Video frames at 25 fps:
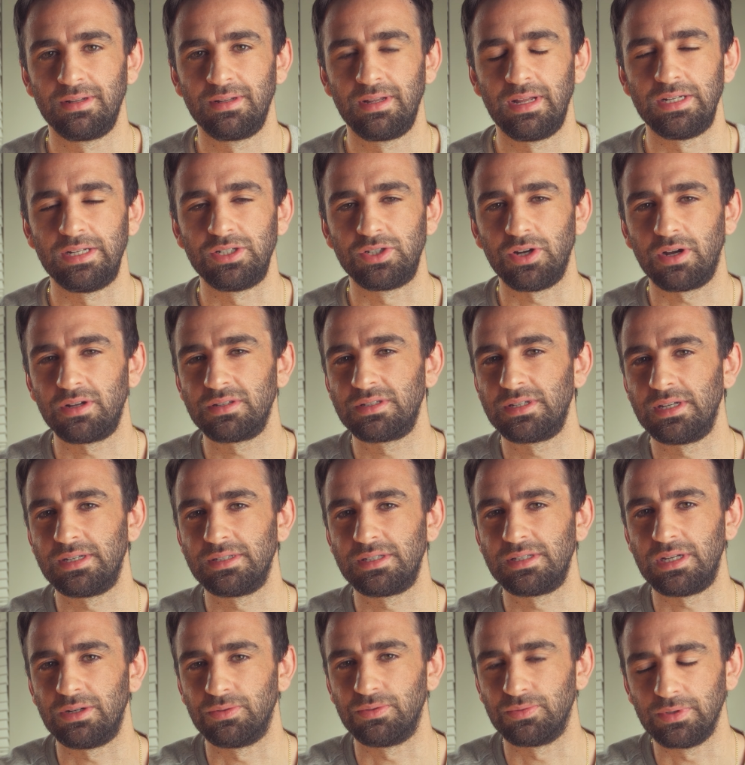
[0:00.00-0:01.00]
And John
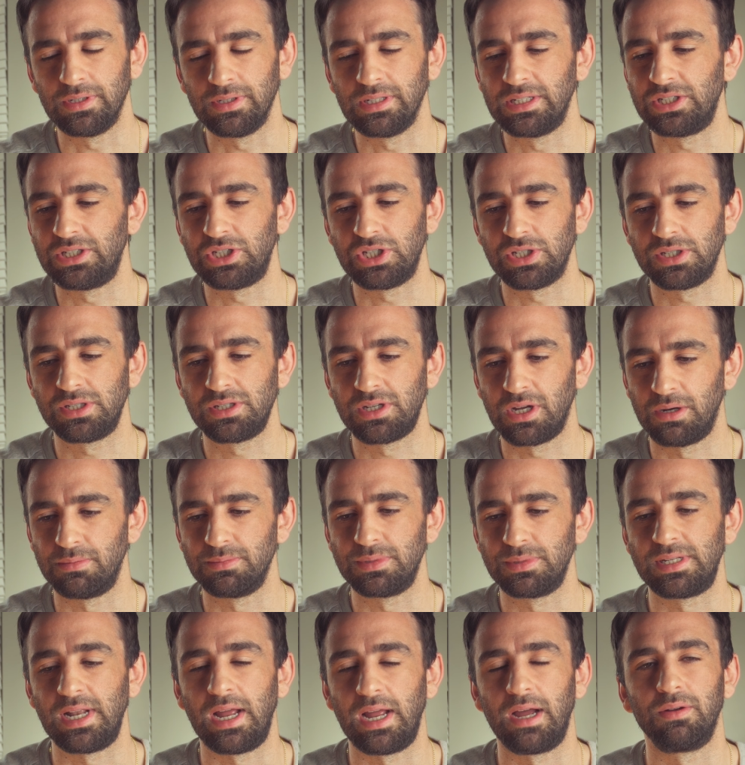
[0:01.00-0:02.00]
says it really just
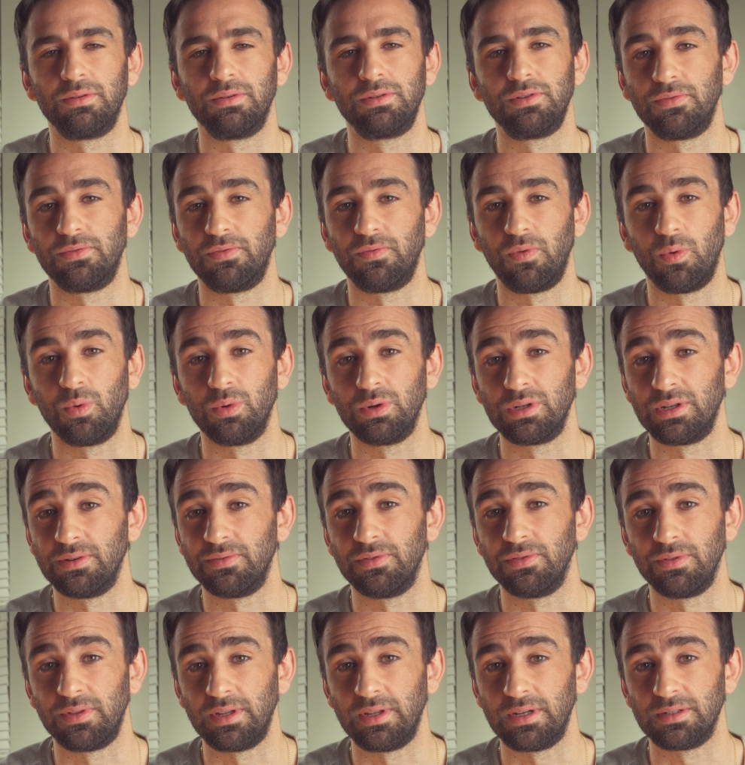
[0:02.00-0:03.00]
comes down to 4
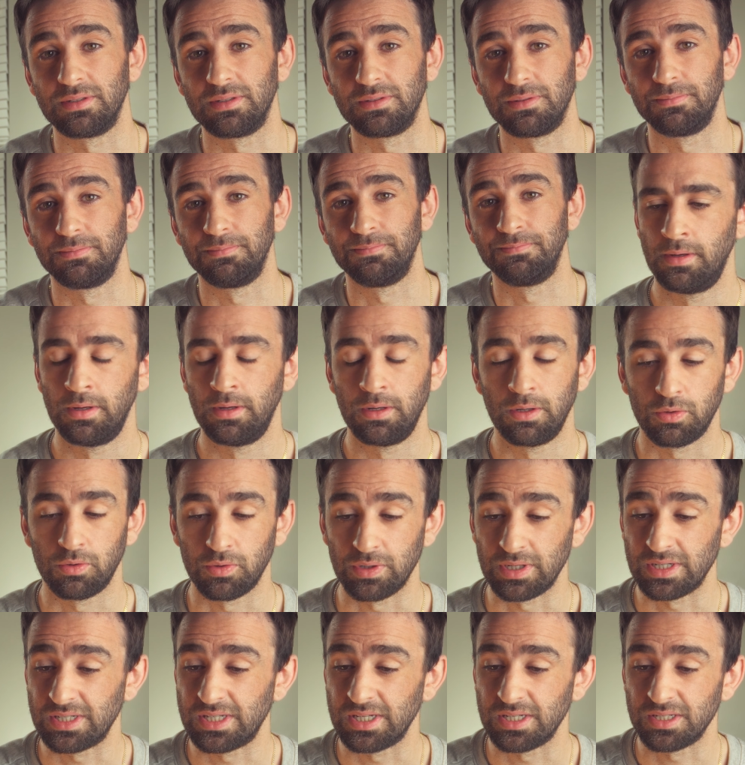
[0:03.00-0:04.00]
different things:
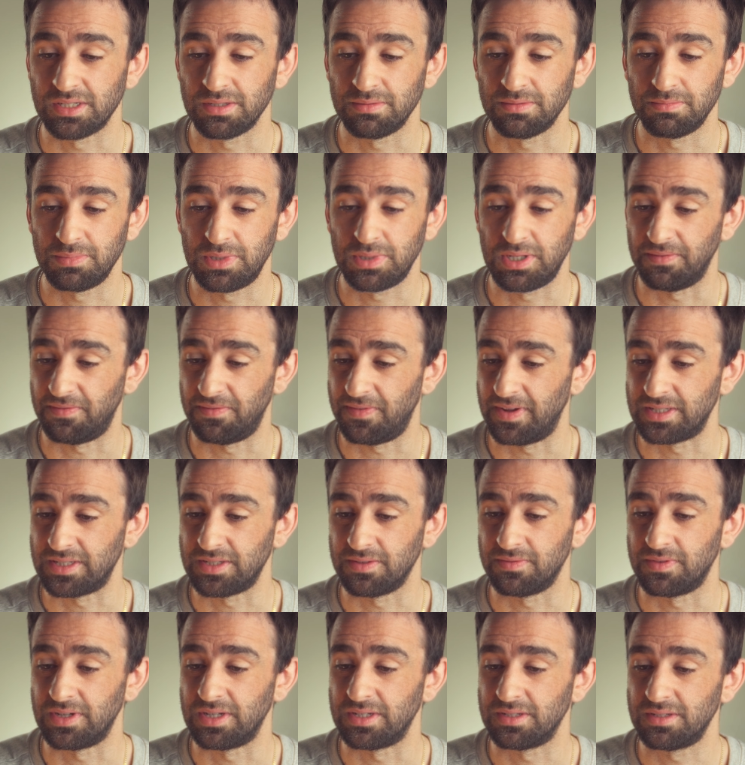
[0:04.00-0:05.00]
criticism,
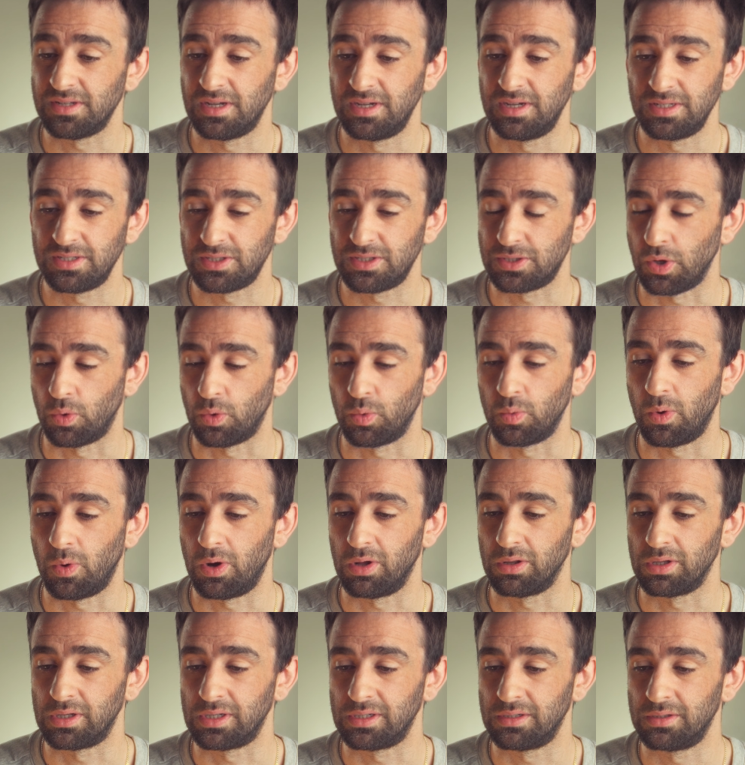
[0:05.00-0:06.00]
defensiveness,
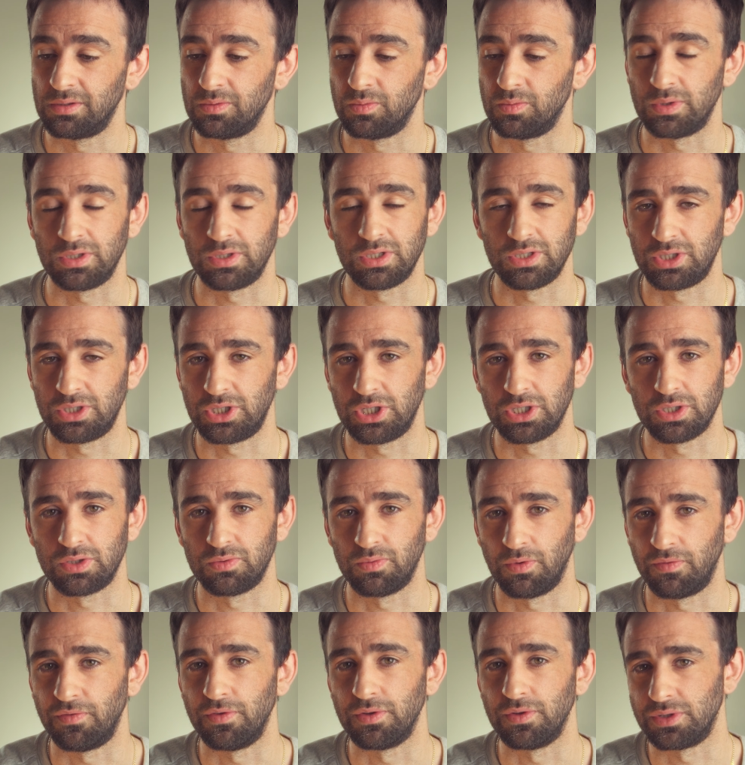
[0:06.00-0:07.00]
stonewalling, which is just
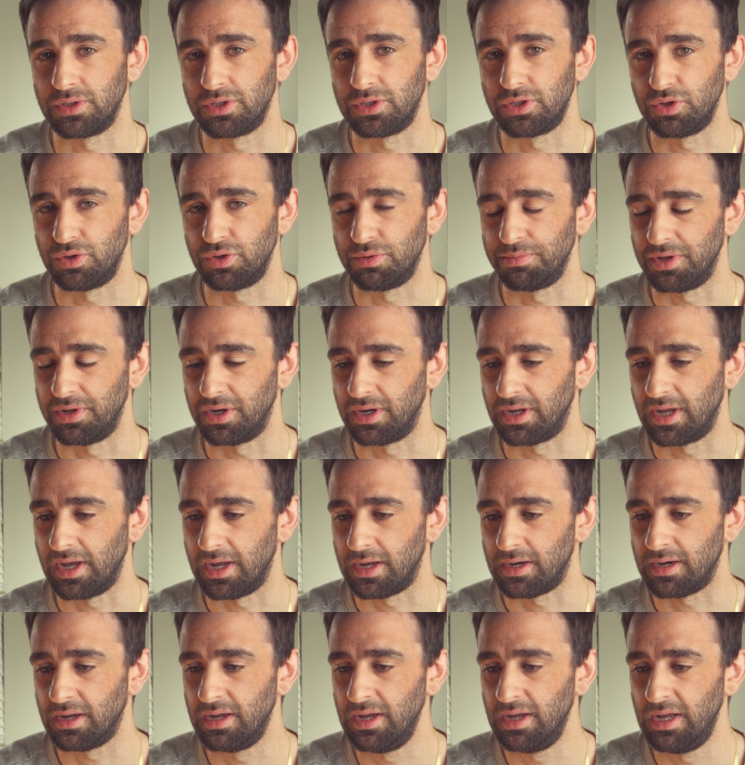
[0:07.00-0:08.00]
refusing to
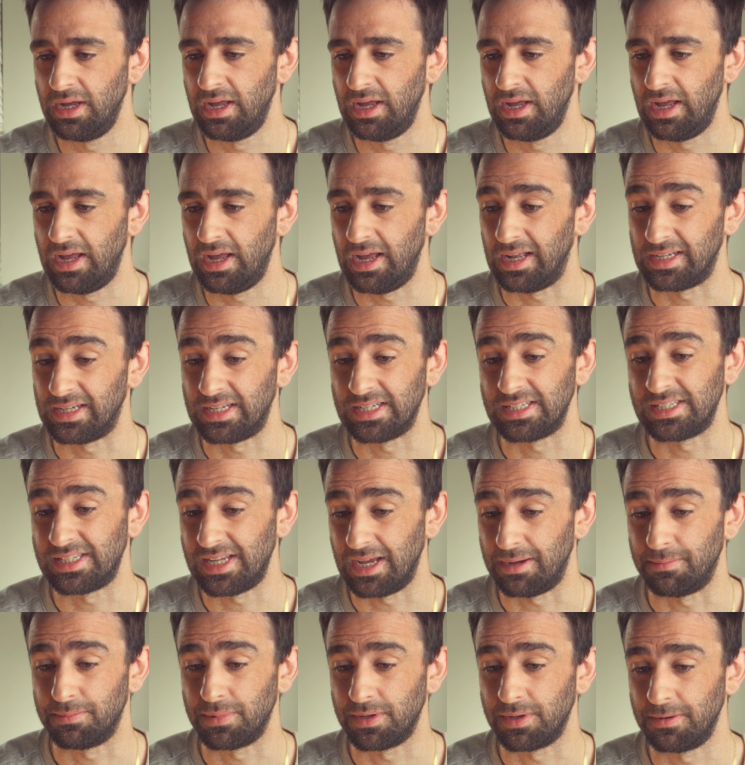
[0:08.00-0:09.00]
communicate, and
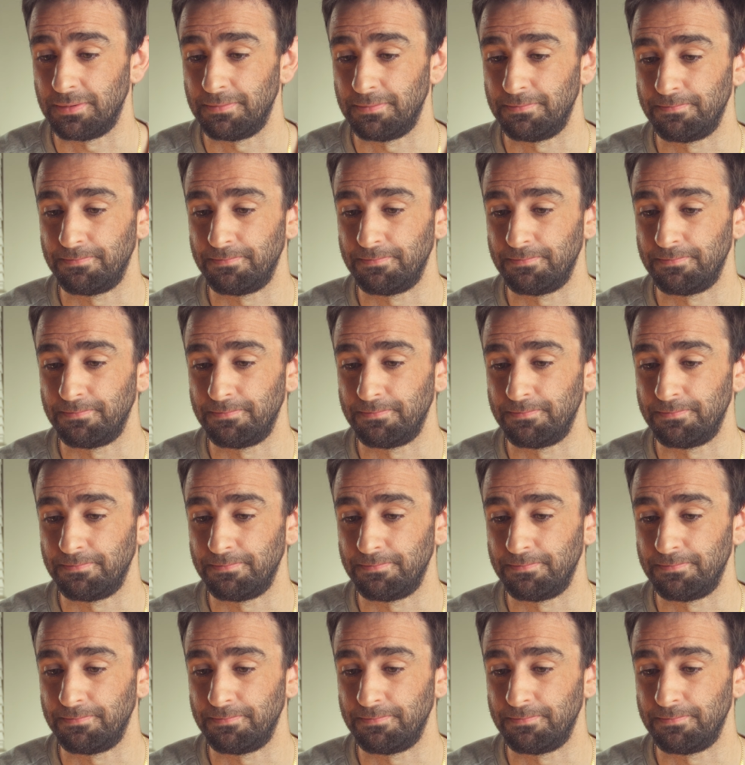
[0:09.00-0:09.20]
contempt.